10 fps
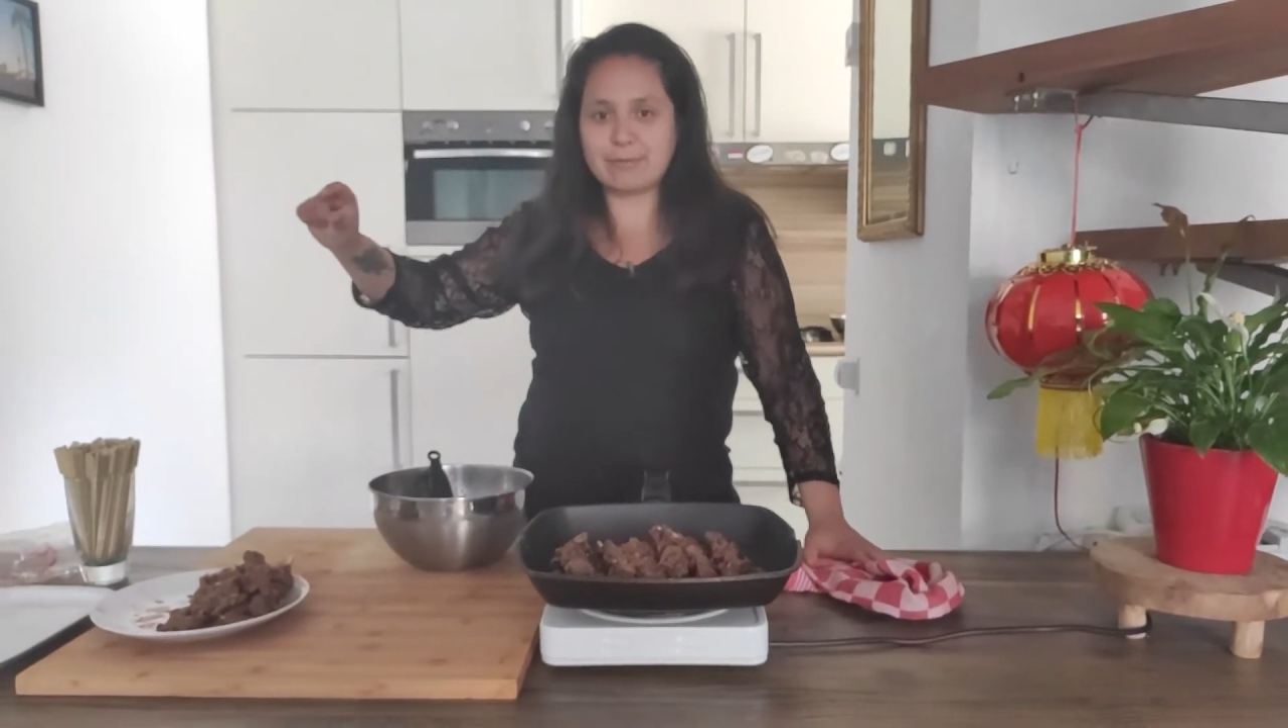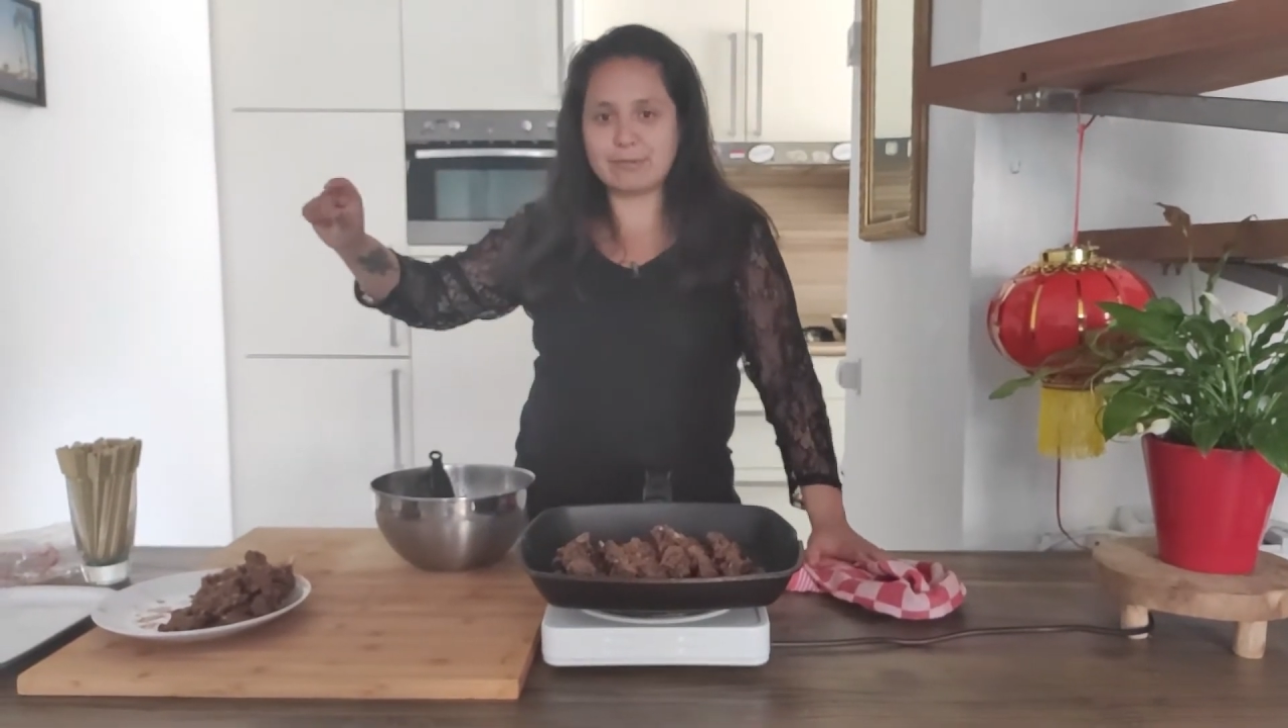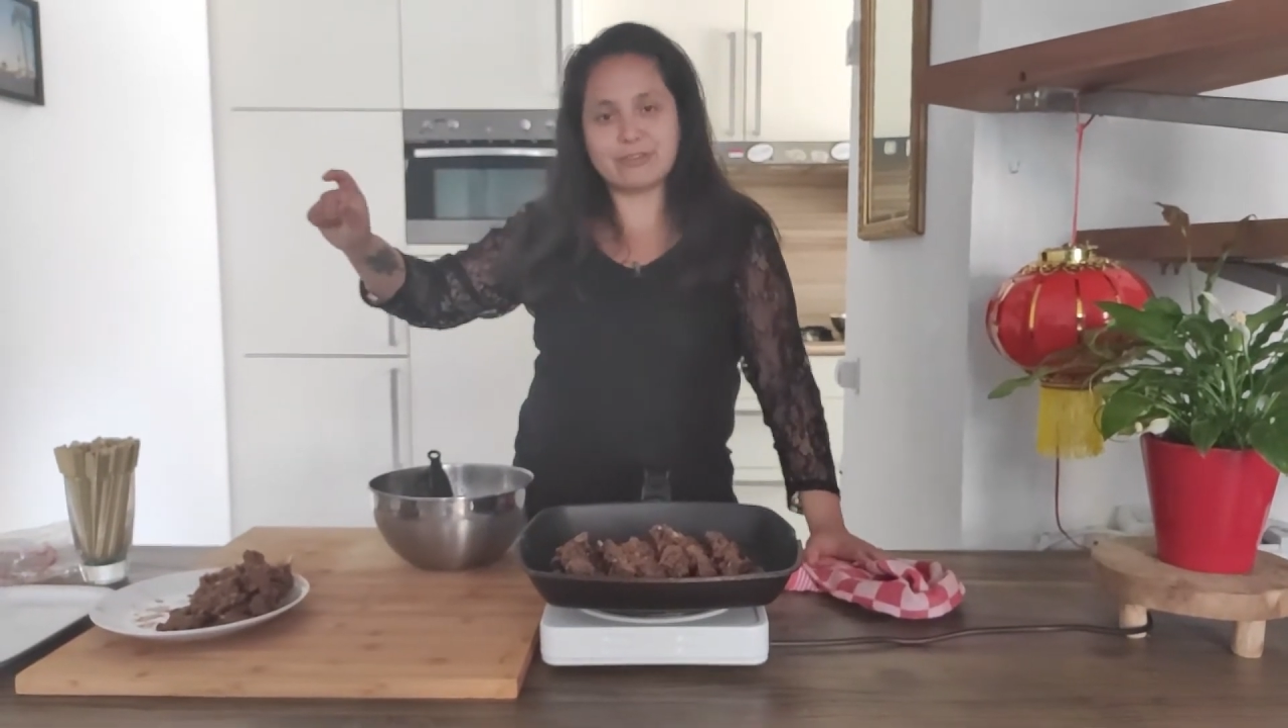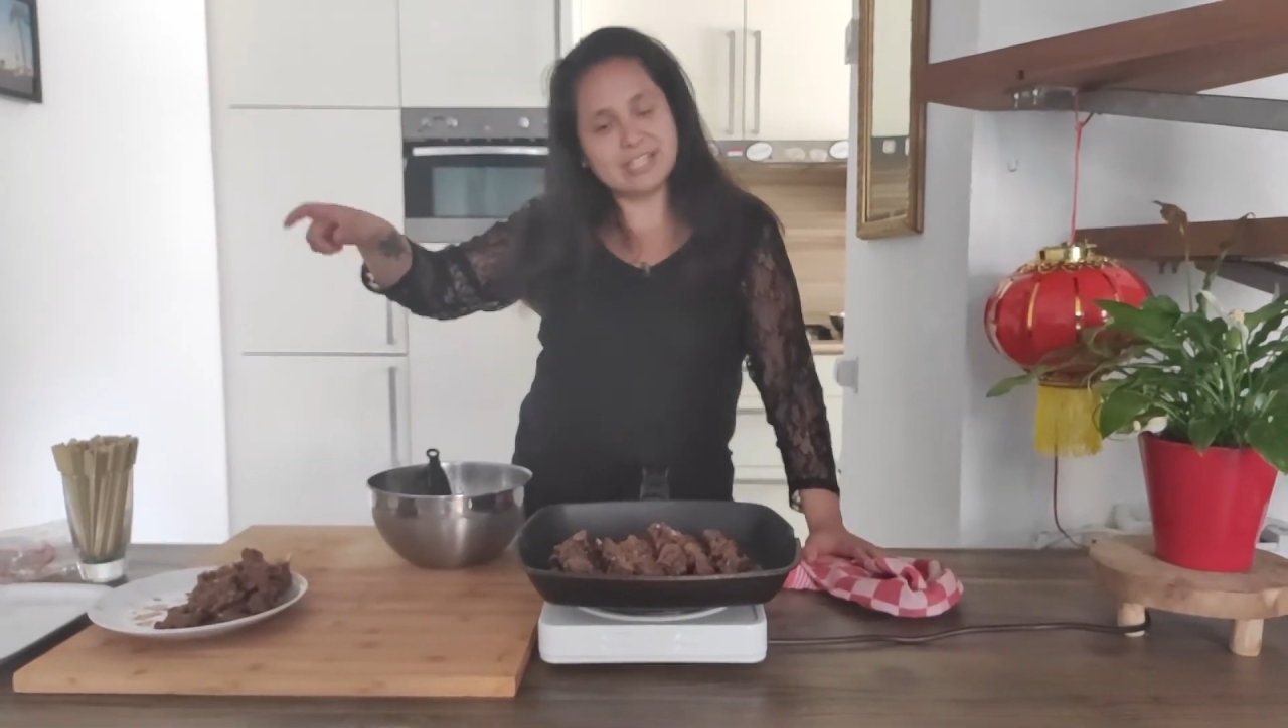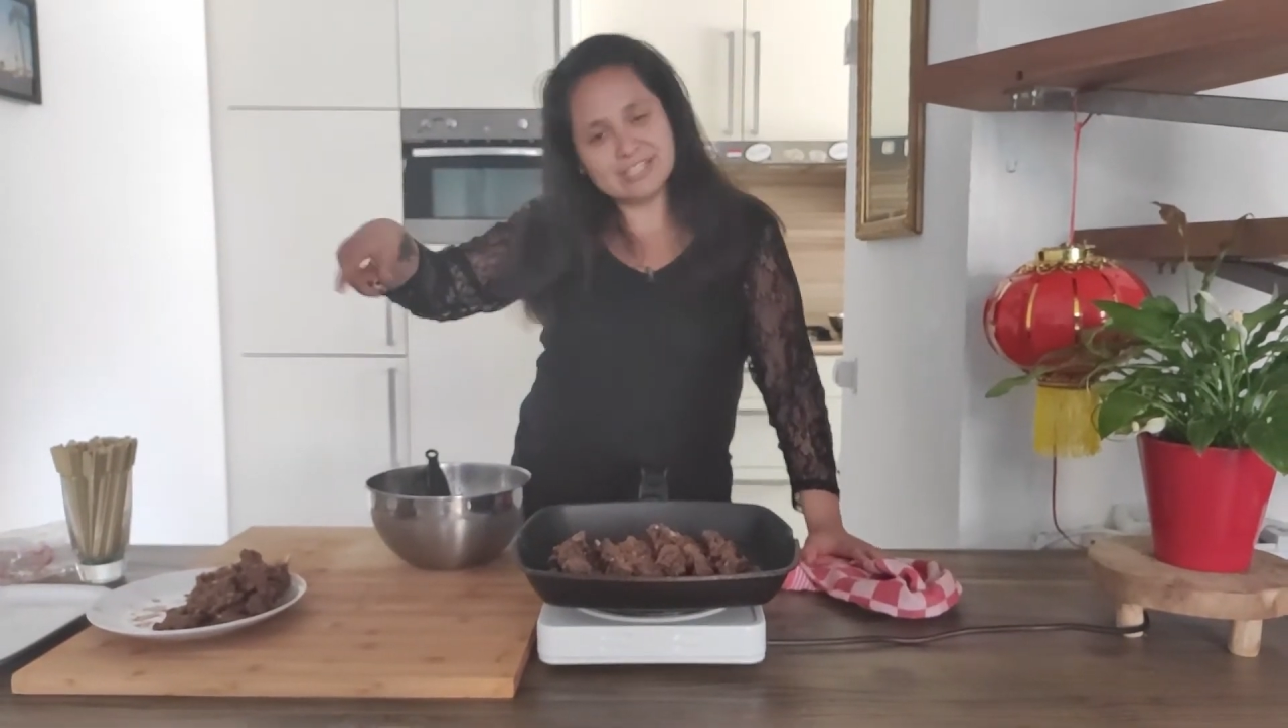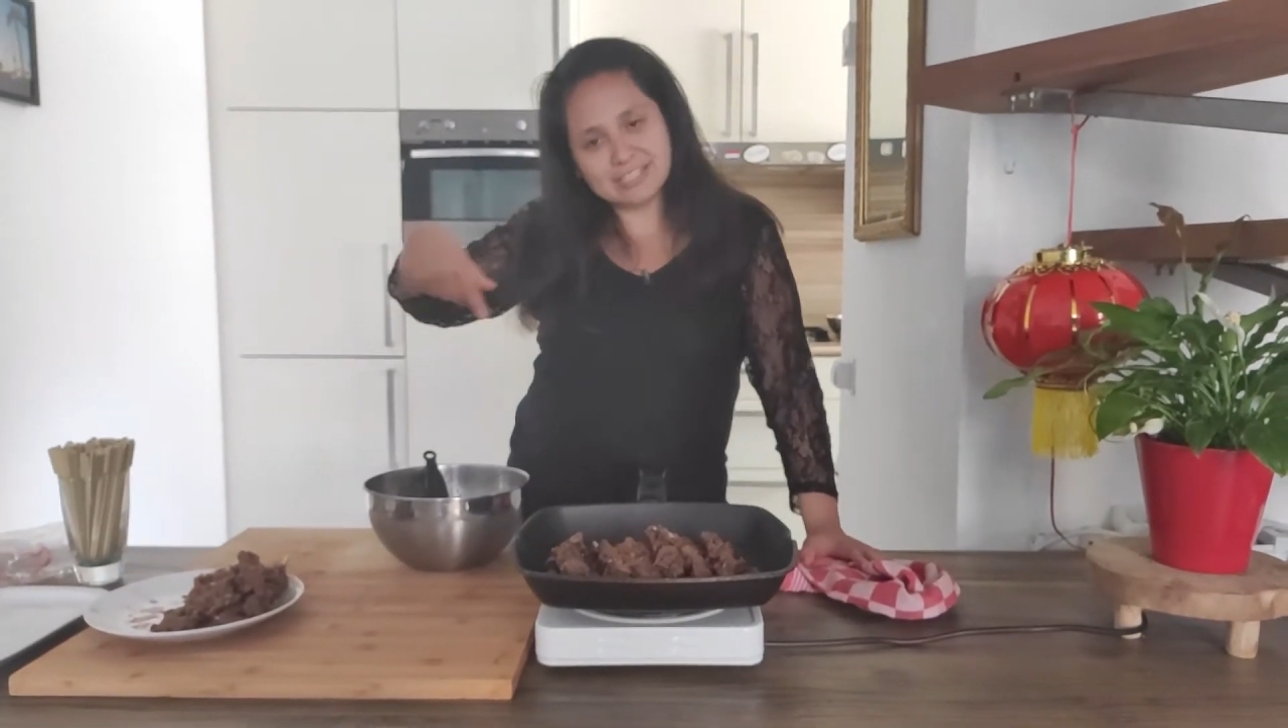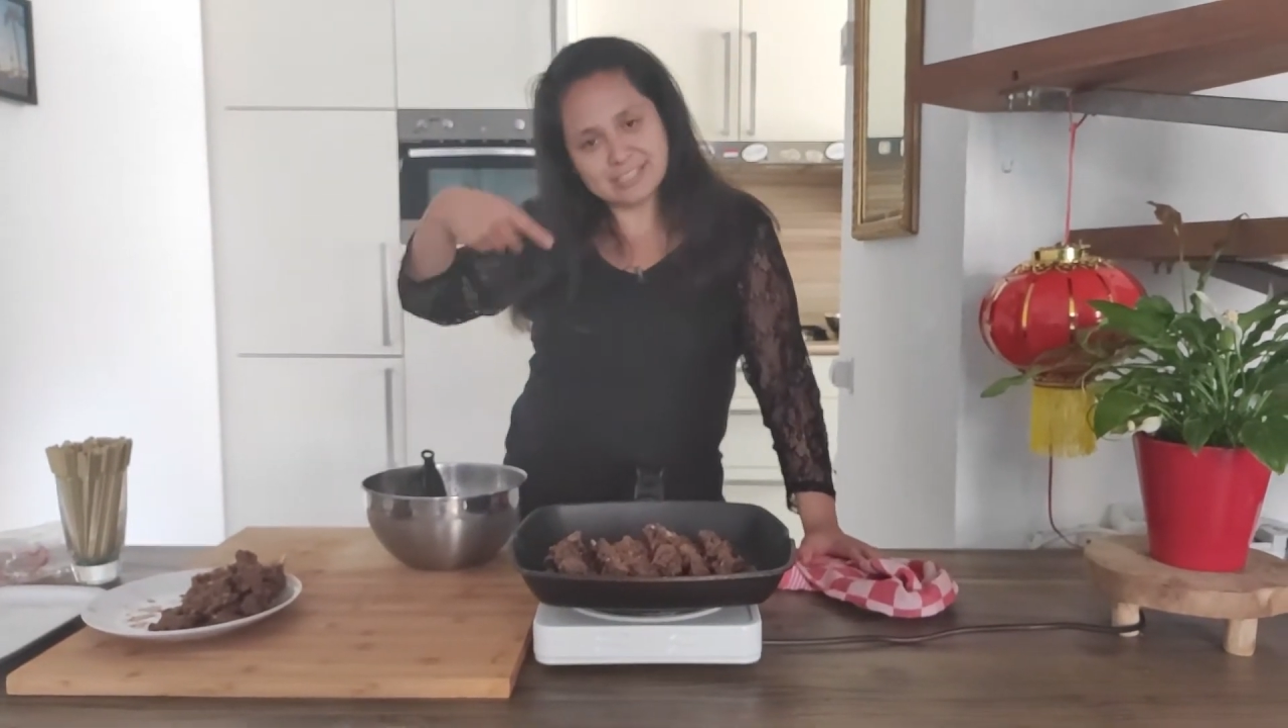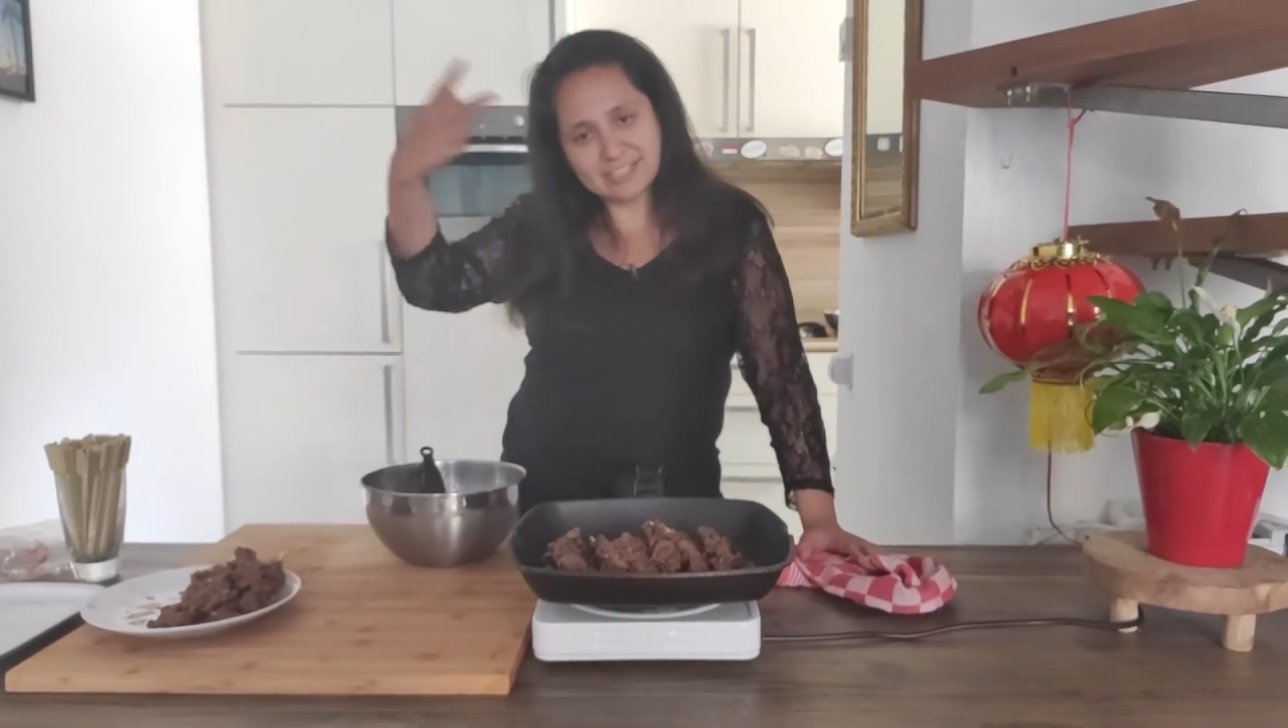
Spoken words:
top of it.